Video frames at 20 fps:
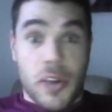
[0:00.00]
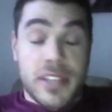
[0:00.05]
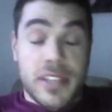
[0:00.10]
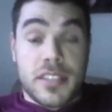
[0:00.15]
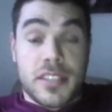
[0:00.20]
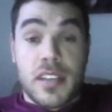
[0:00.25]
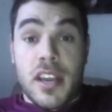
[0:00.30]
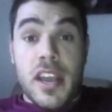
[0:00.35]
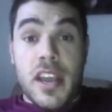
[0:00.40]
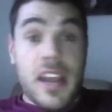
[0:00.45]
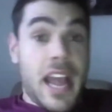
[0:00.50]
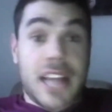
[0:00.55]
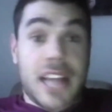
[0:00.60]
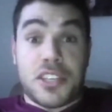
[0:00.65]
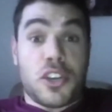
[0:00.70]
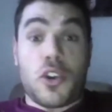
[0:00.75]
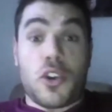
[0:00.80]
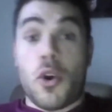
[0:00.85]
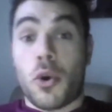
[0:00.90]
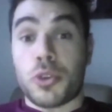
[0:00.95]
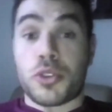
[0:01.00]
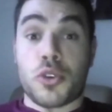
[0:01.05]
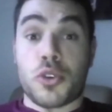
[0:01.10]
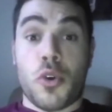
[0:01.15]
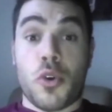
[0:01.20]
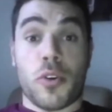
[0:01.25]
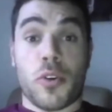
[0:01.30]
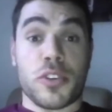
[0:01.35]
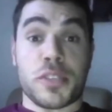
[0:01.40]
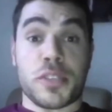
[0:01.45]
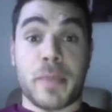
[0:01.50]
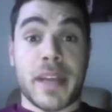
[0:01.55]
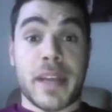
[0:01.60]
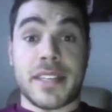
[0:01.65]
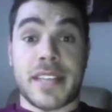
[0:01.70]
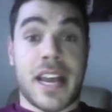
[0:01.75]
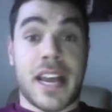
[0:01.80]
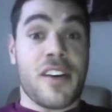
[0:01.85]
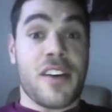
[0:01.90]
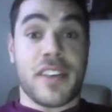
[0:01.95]
He has a goal scorer's
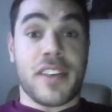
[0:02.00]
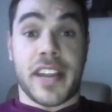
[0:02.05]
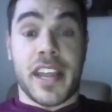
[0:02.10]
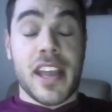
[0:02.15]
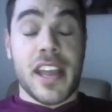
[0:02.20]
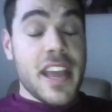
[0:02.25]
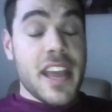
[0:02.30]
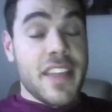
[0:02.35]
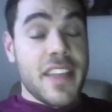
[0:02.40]
mentality.